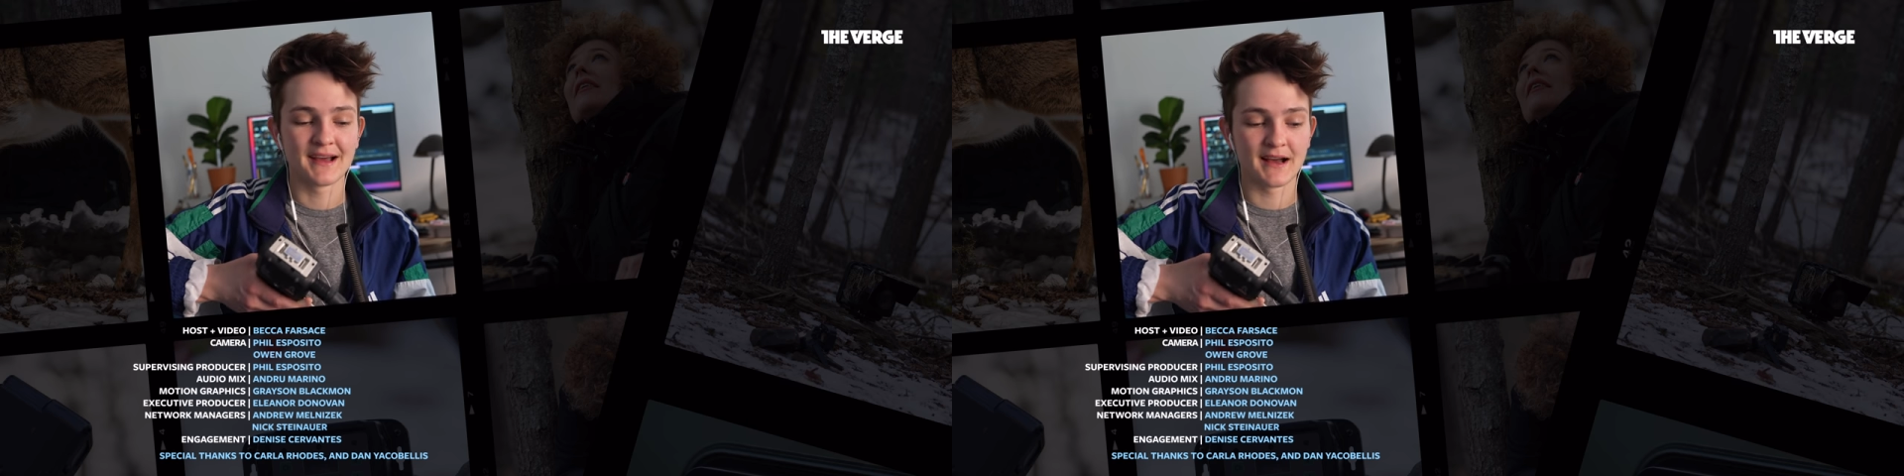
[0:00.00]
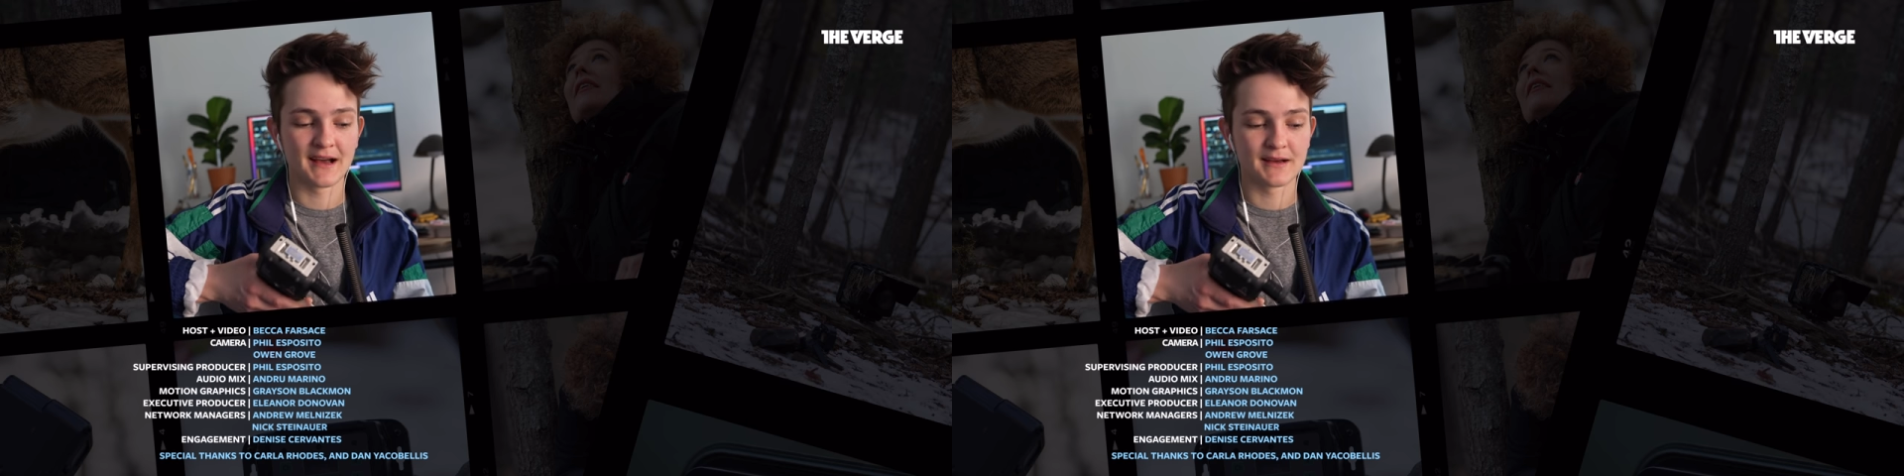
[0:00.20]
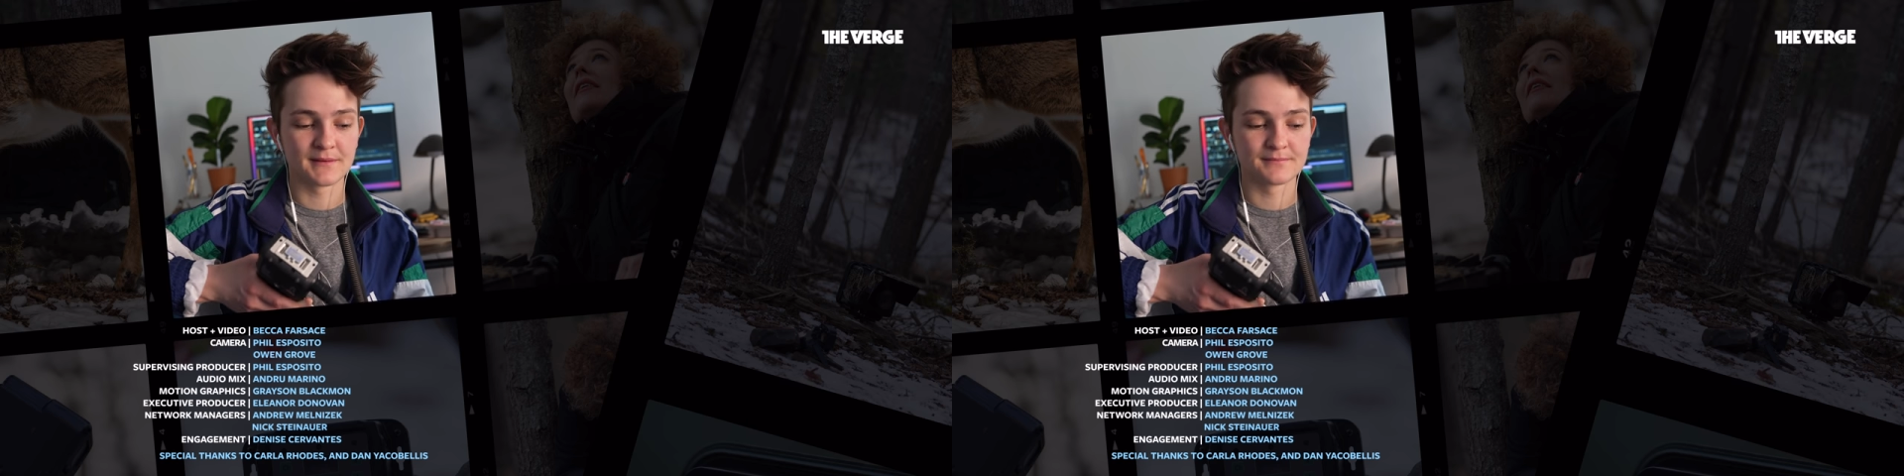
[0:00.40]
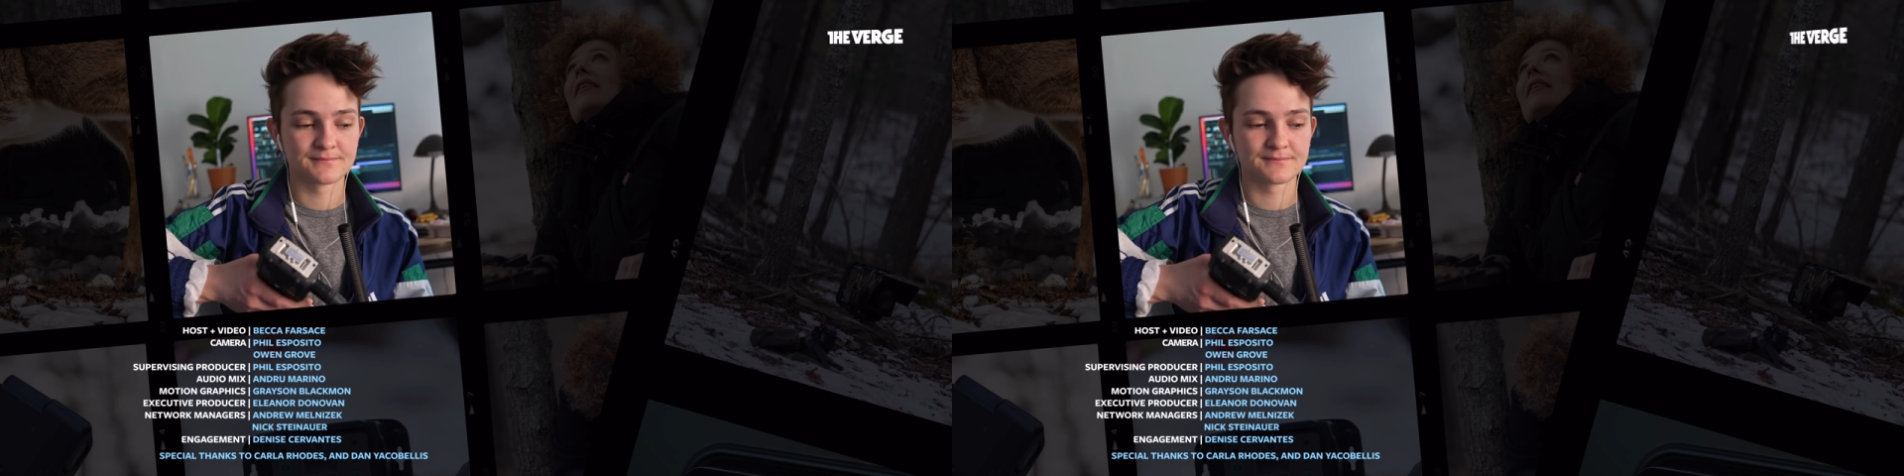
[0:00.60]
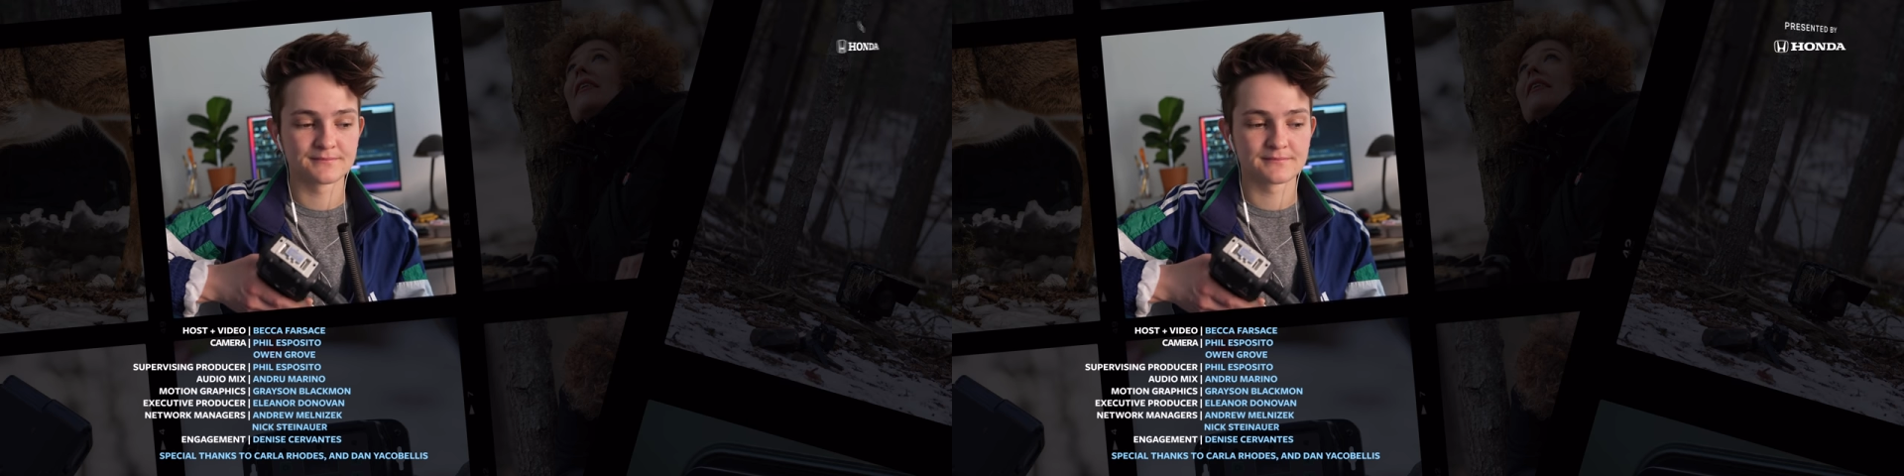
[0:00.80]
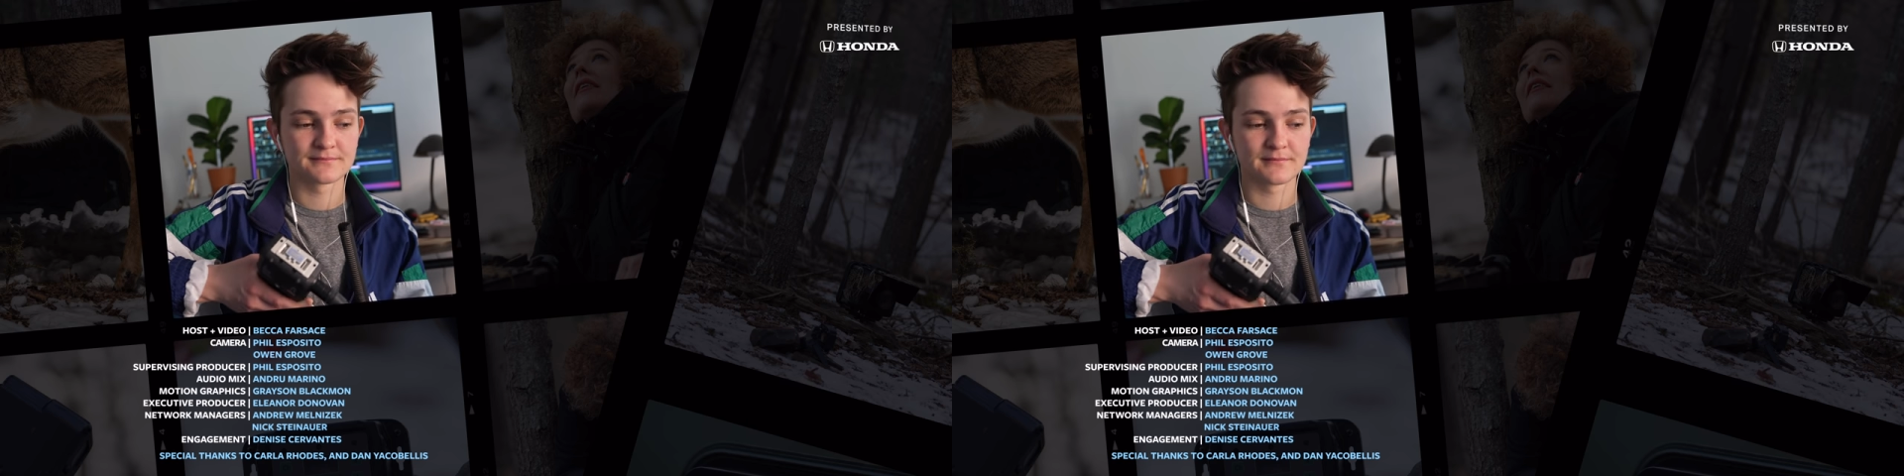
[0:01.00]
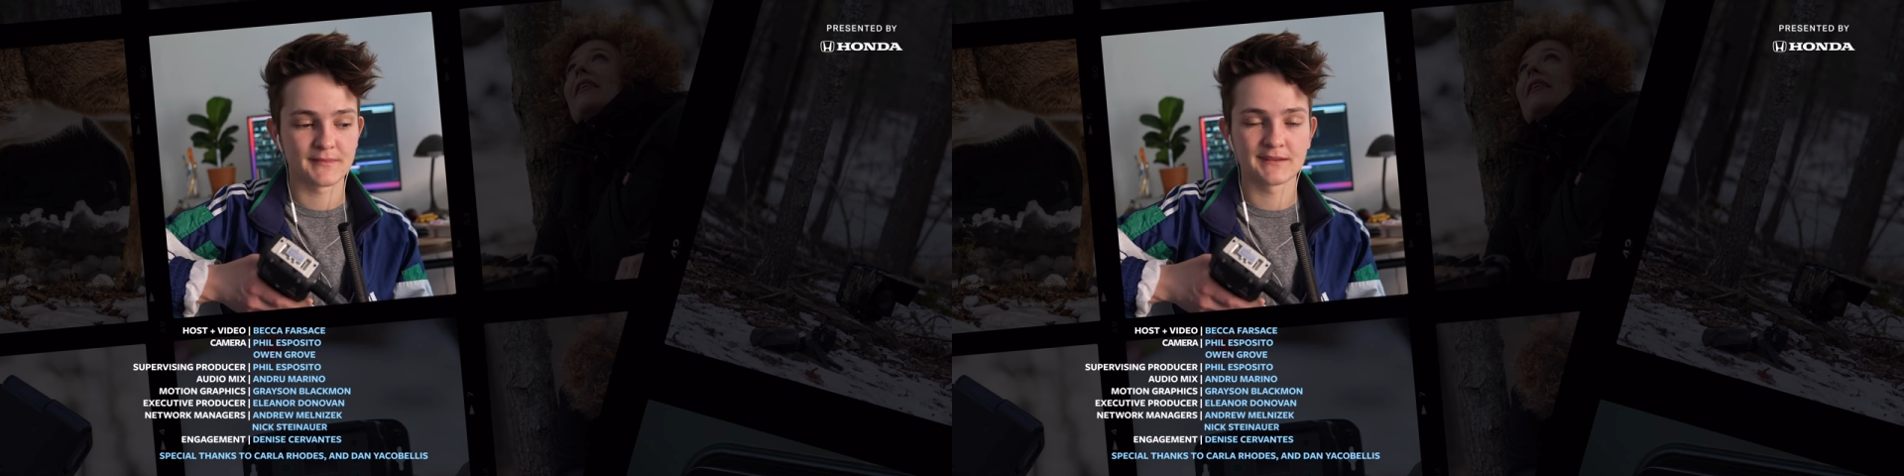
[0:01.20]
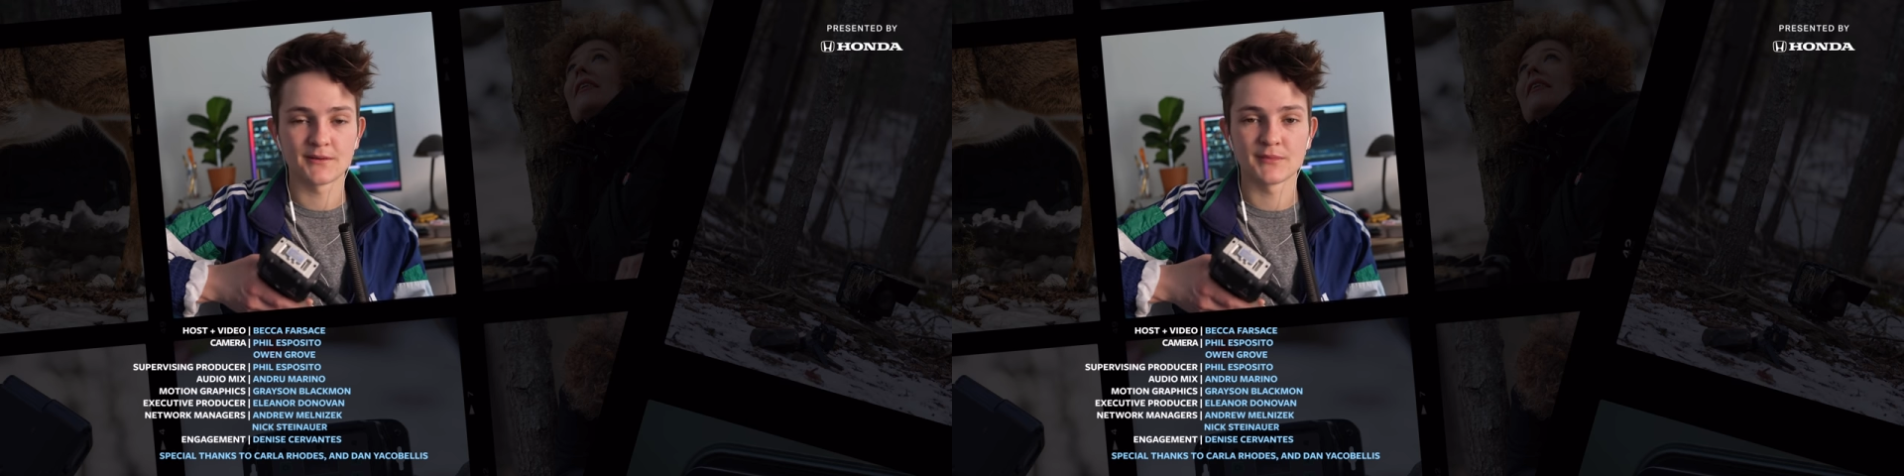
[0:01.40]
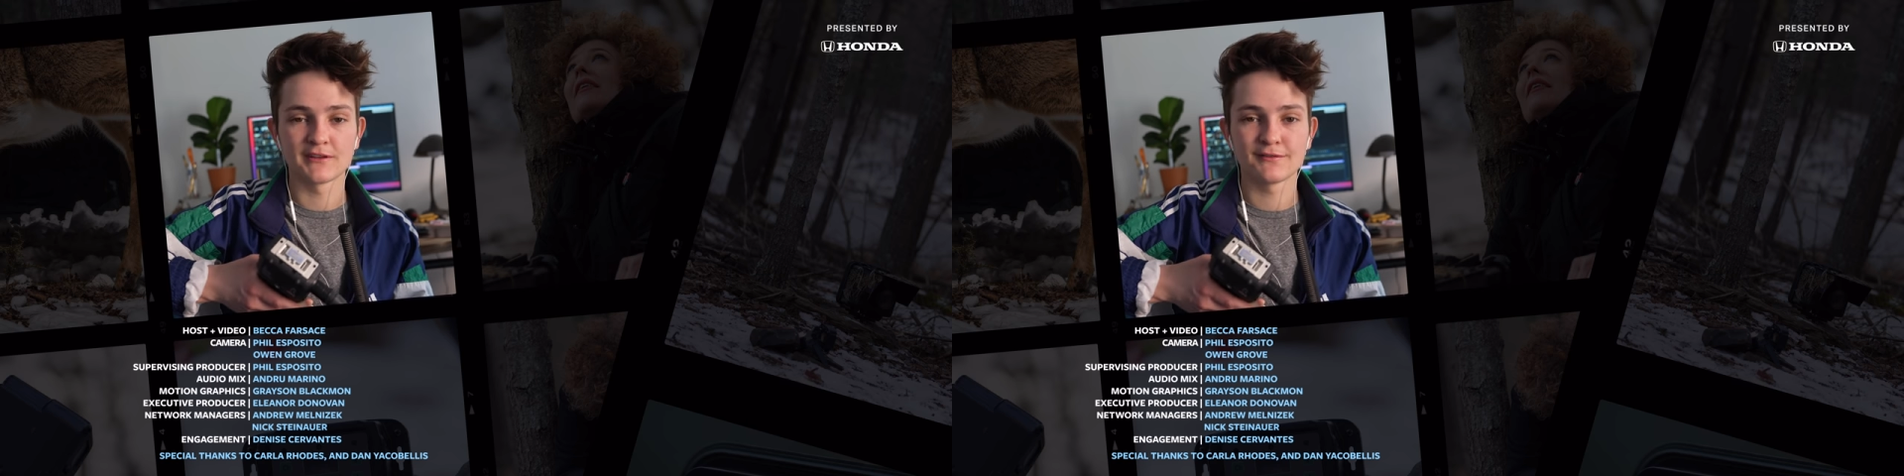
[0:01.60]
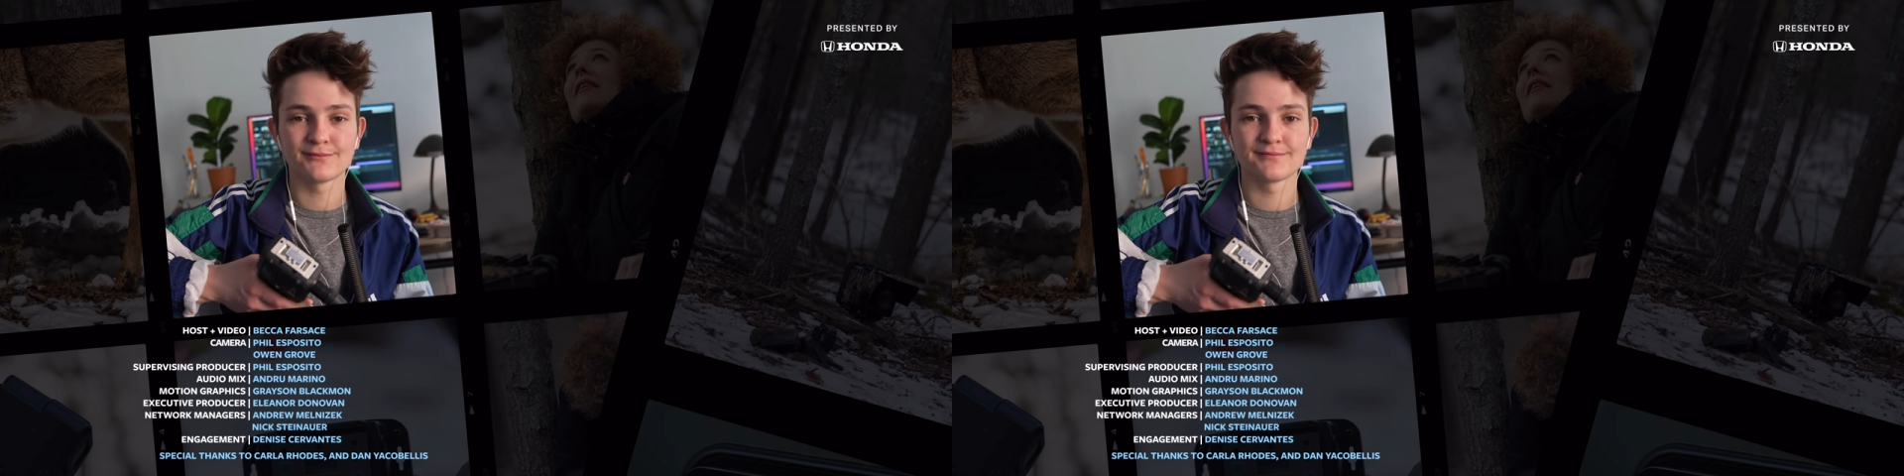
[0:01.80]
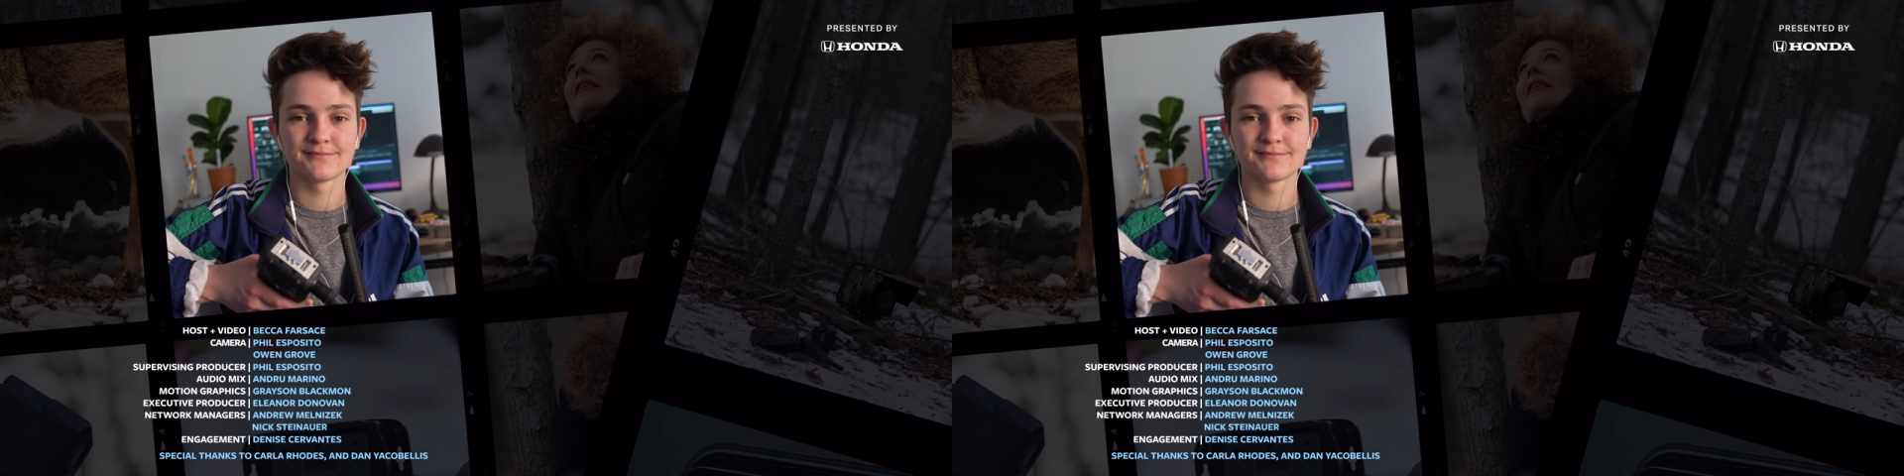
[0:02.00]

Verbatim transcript: Um, that's it, buds.